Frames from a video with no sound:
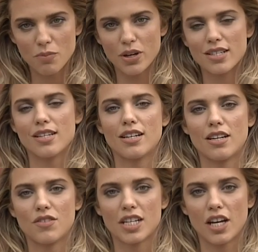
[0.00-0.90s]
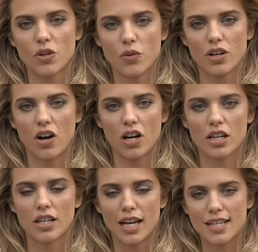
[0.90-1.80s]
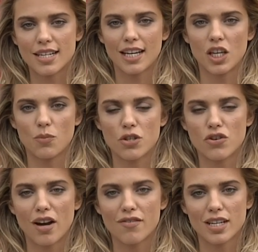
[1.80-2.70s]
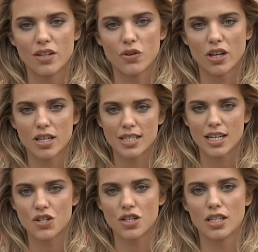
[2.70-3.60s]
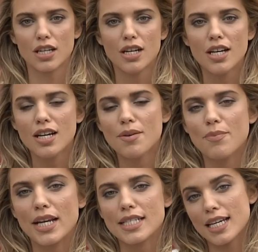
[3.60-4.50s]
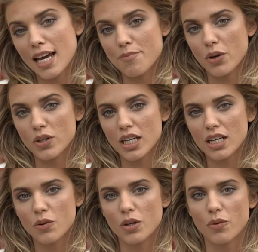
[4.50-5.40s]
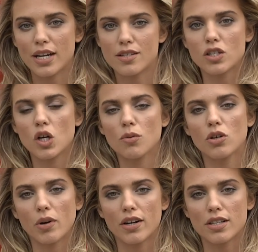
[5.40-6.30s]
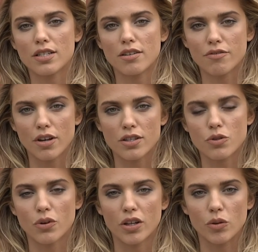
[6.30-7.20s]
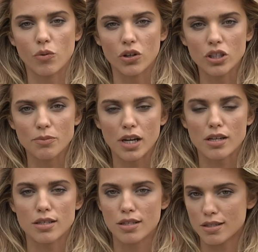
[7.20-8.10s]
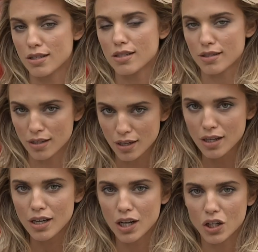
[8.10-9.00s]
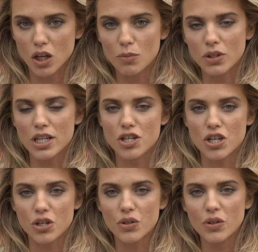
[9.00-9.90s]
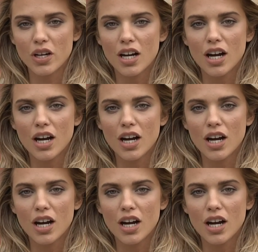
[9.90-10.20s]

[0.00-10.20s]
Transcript: president of Together One Heart, an anti human trafficking organization based in Cambodia. We raise global awareness and funds around the world because this is a global issue.